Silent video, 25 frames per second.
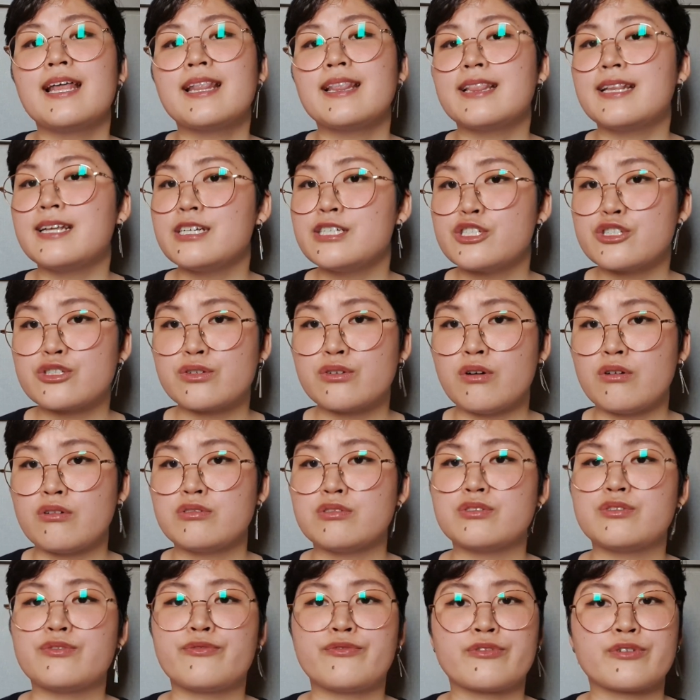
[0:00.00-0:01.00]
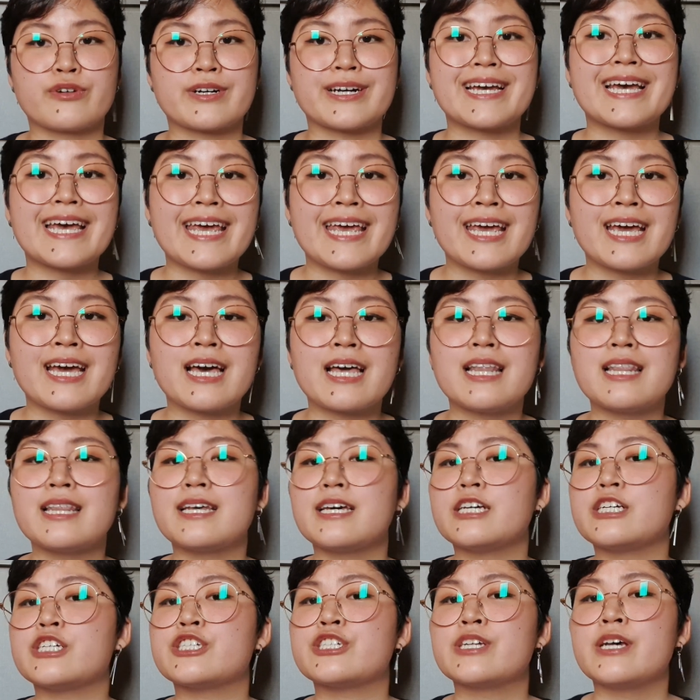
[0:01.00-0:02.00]
this goes for
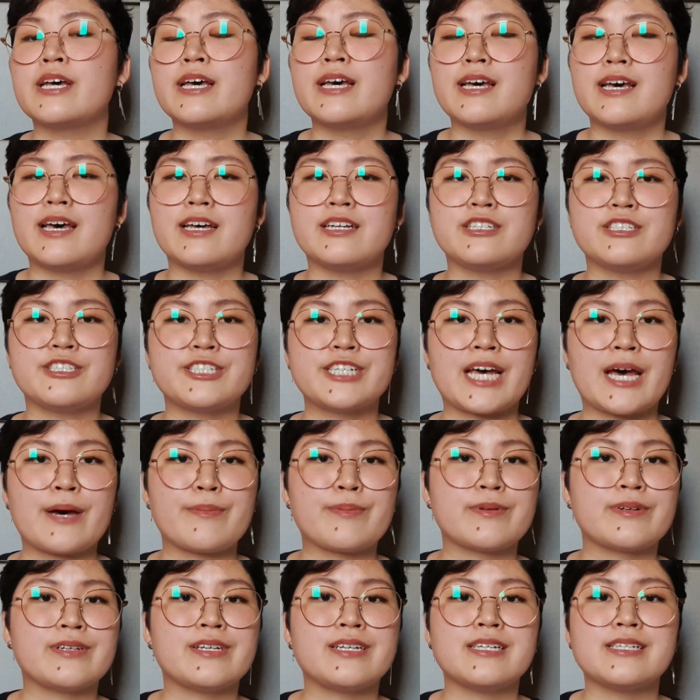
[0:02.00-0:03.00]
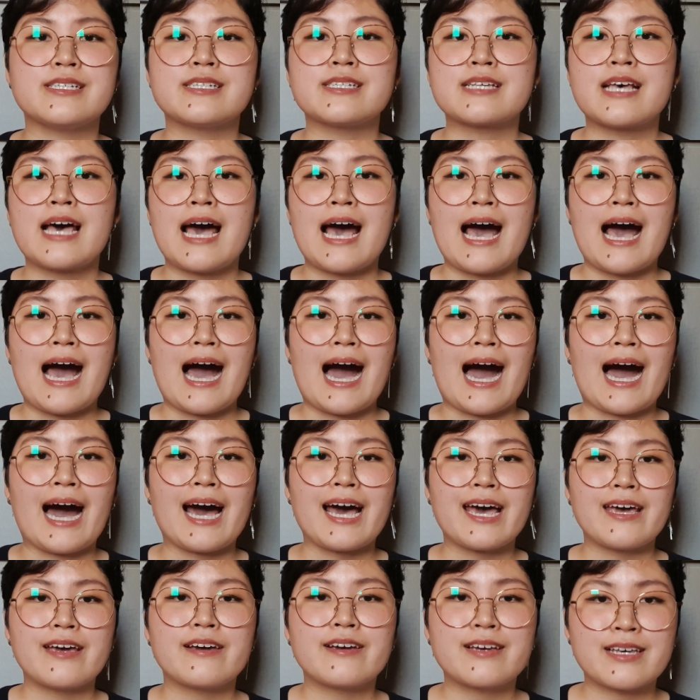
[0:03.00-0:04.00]
English and Japanese.
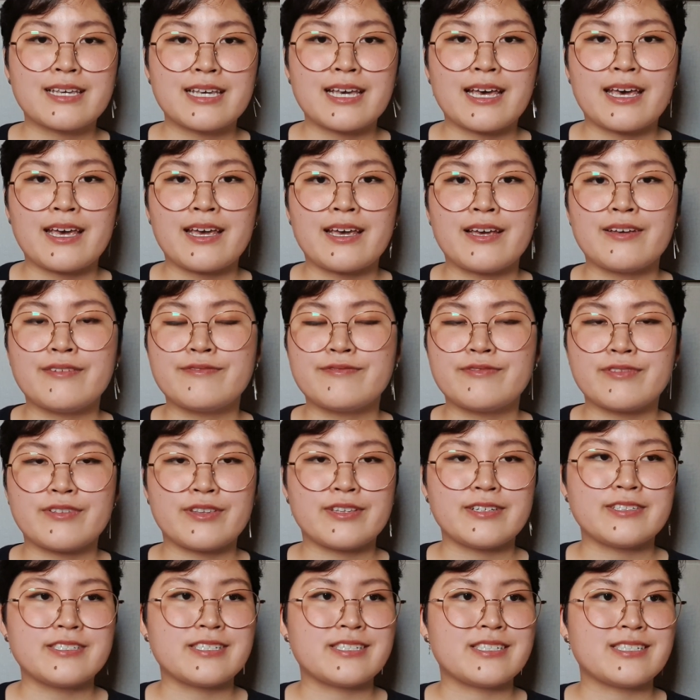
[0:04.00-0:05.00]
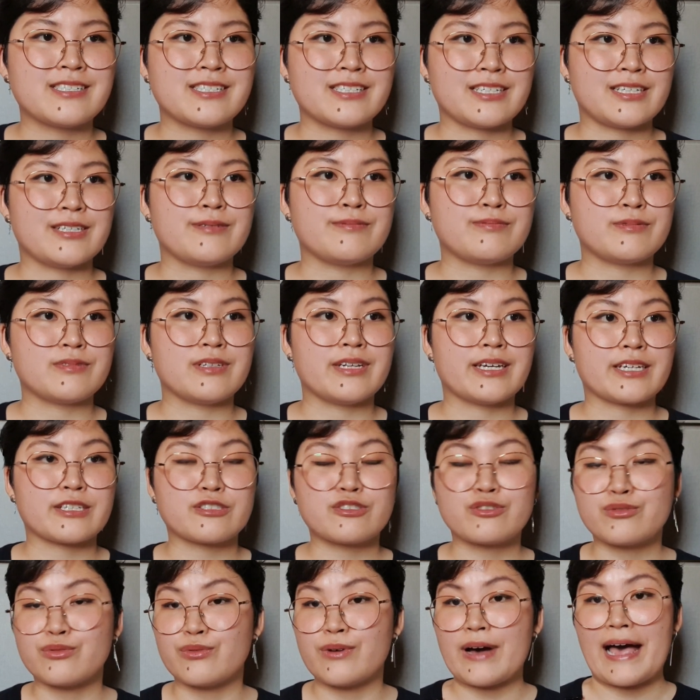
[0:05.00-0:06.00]
I gave this tip like
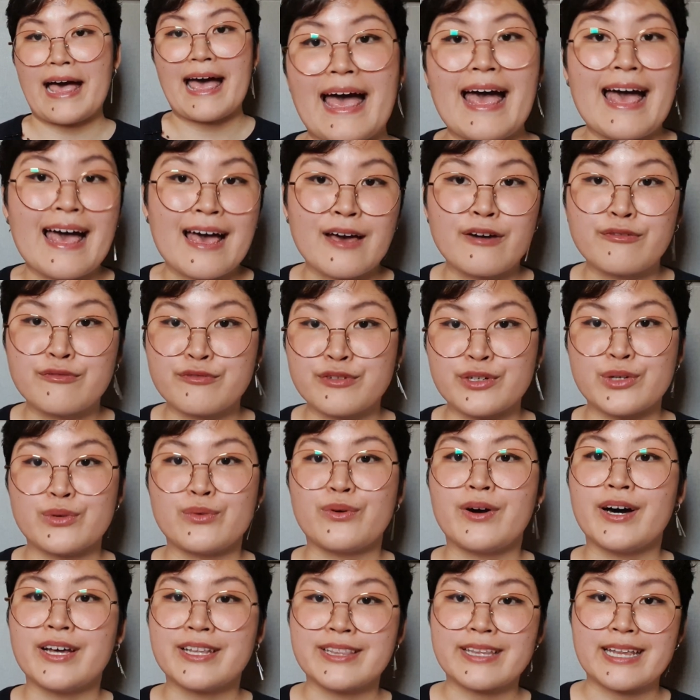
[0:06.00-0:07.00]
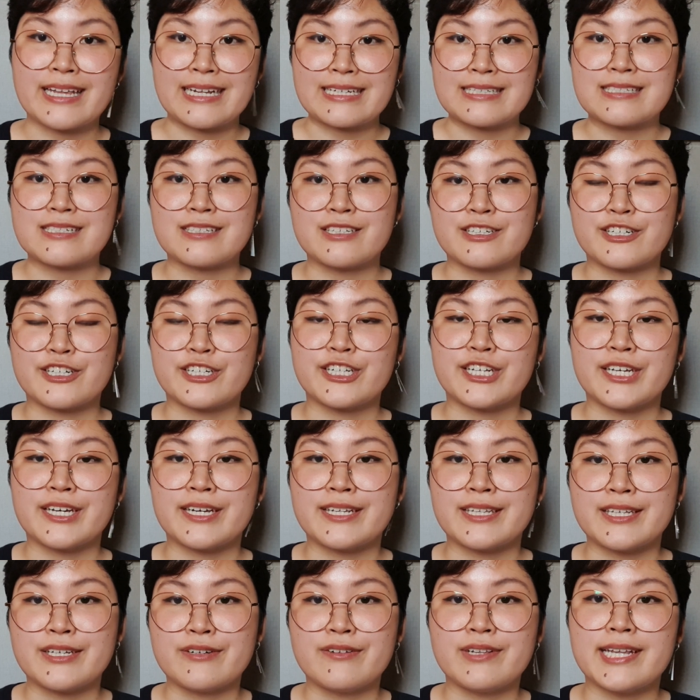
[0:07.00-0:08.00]
to everyone that is learning a
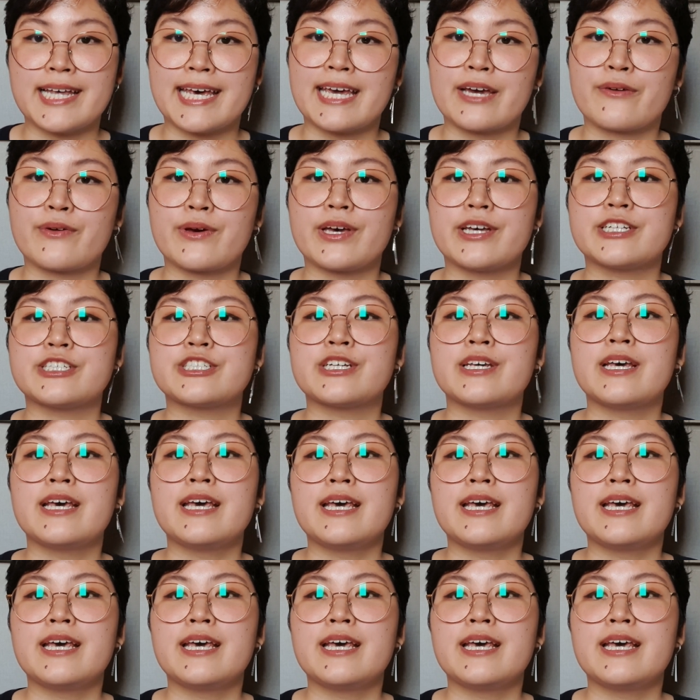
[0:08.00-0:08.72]
new language,